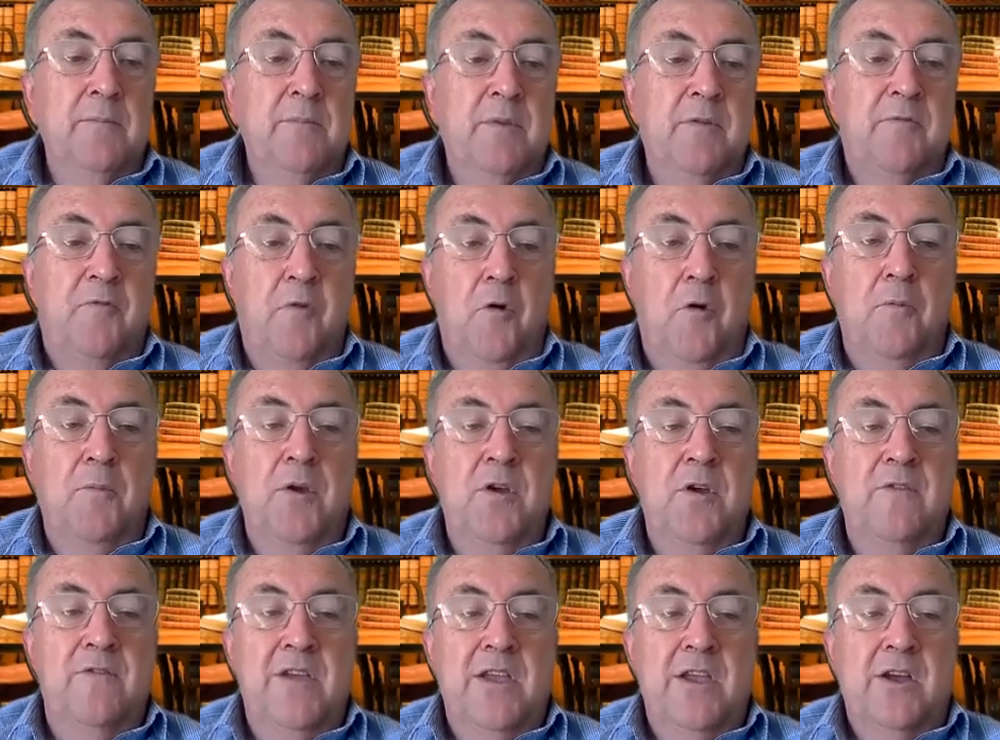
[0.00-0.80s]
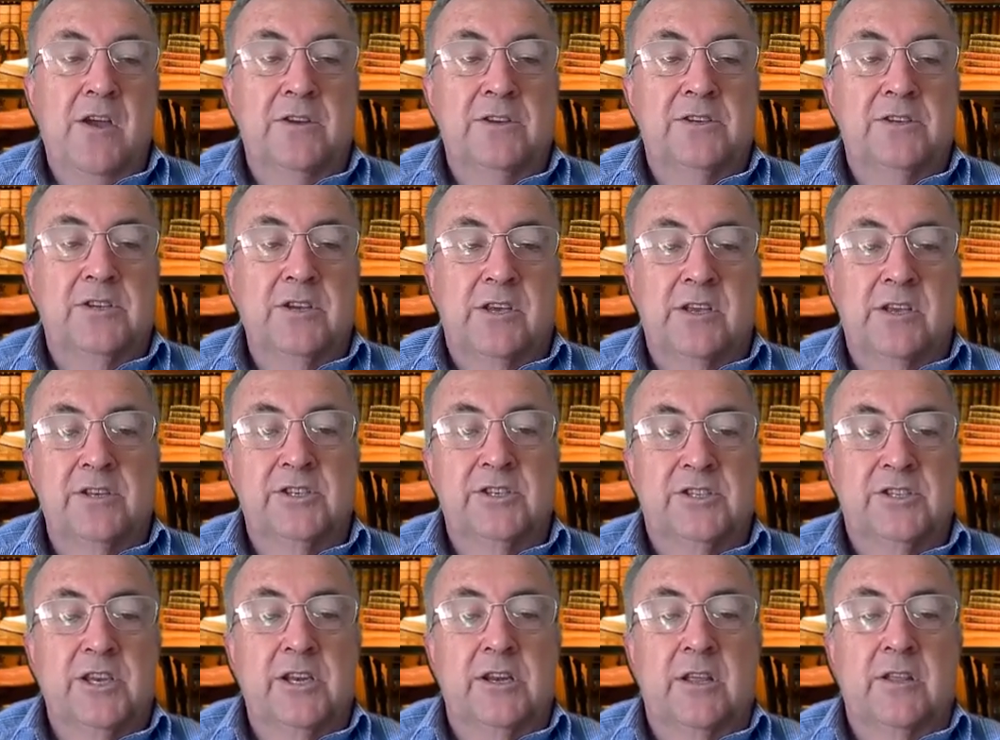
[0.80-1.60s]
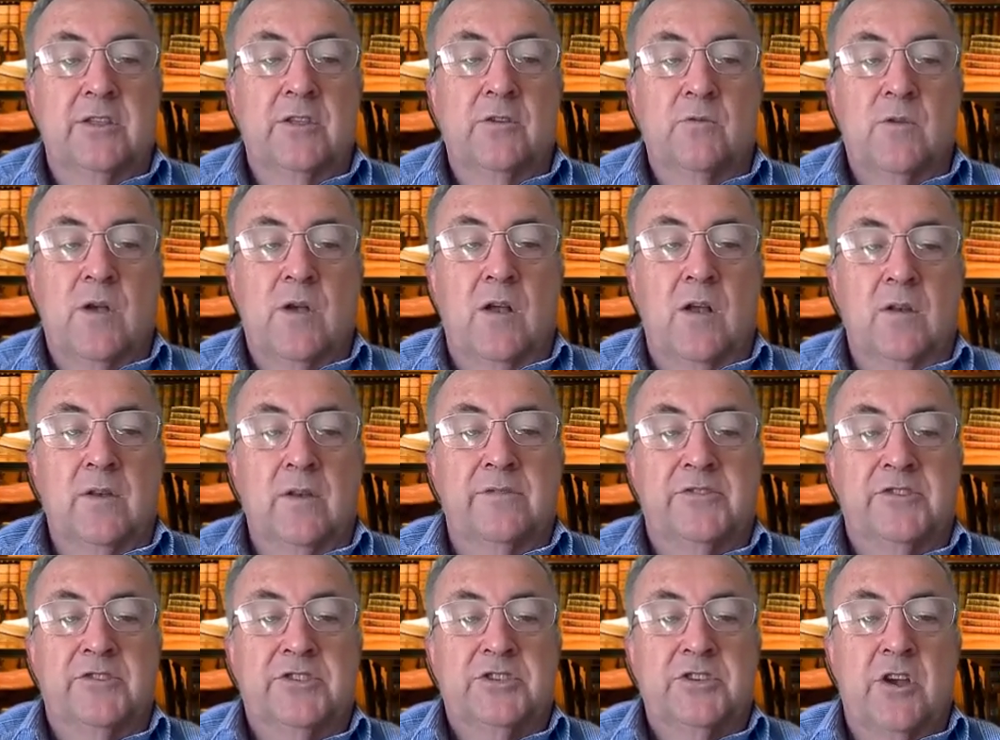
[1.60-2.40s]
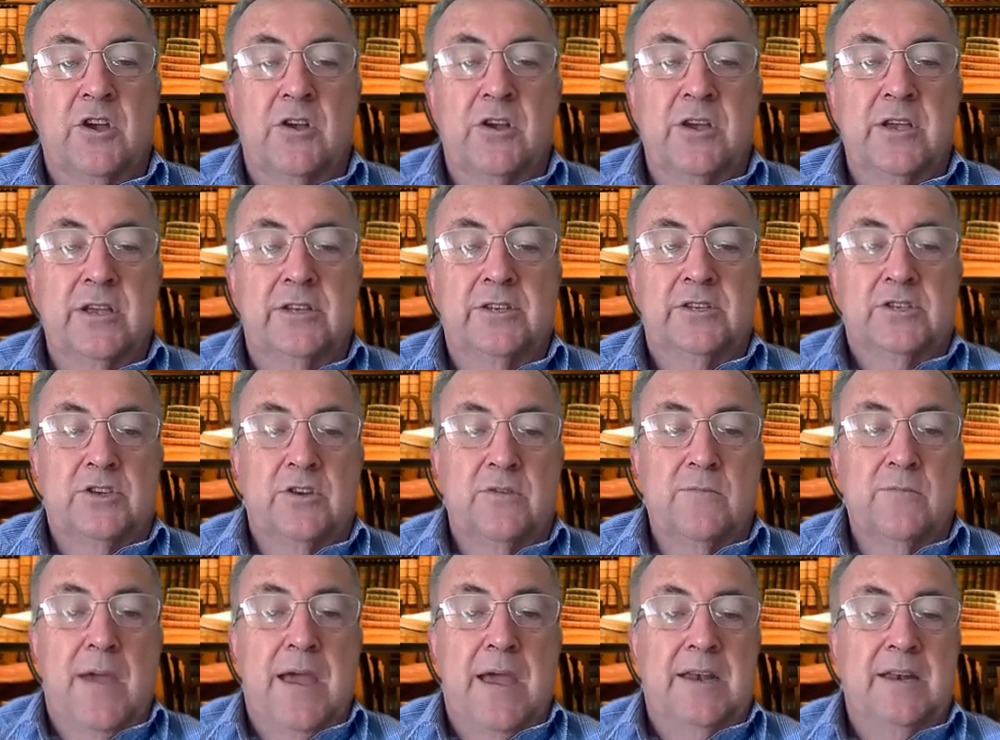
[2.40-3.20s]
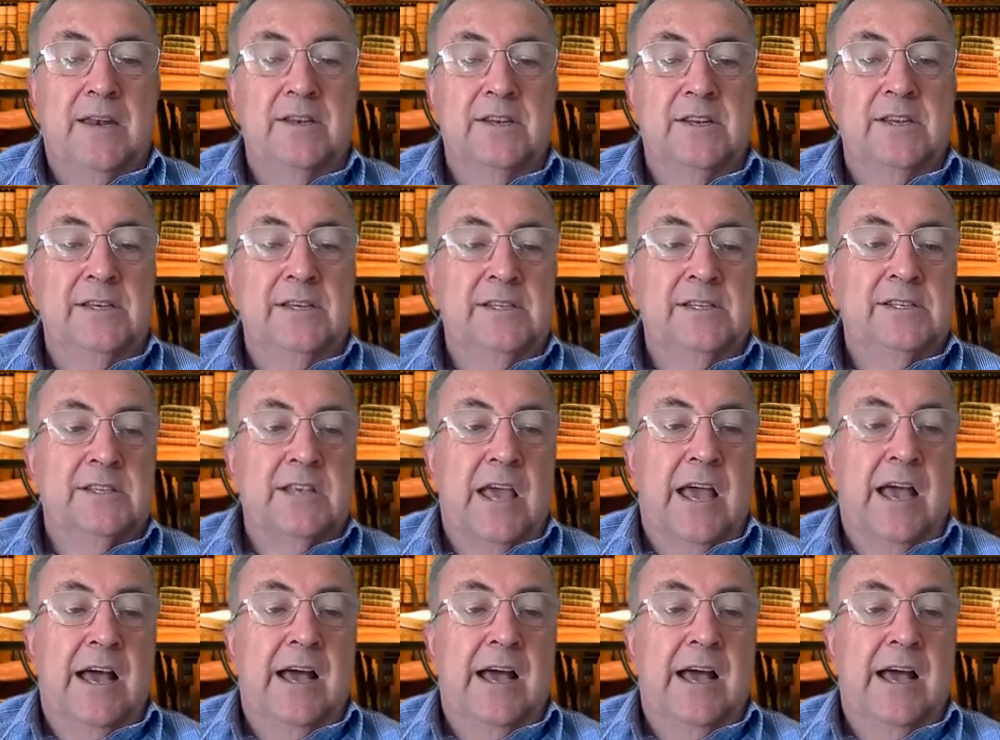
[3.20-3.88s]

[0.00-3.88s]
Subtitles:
before moving on to consider the role of science, humanities,